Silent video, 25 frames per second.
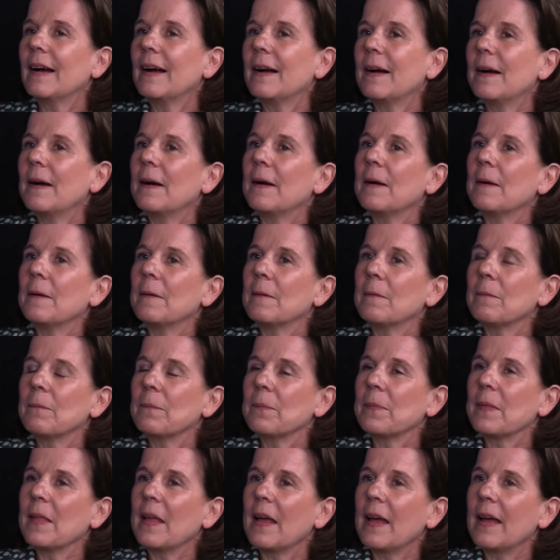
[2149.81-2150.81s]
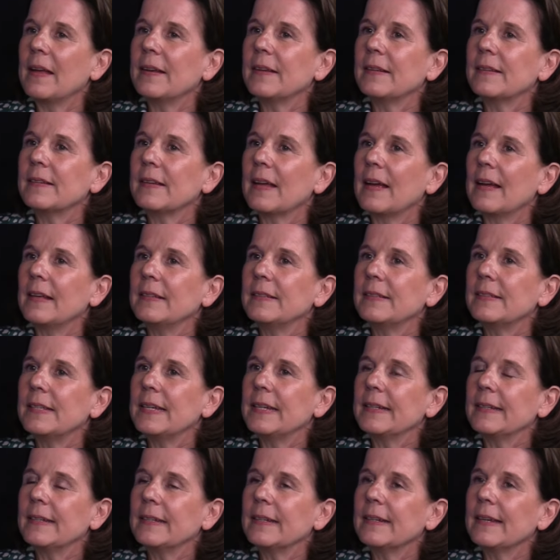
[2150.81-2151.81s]
Um, and and
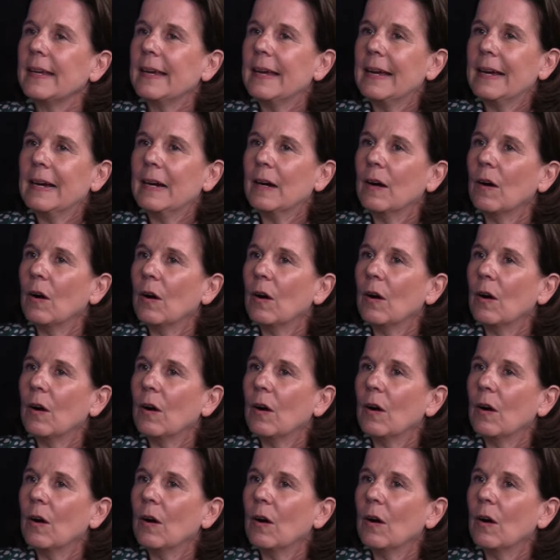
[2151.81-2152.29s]
taking care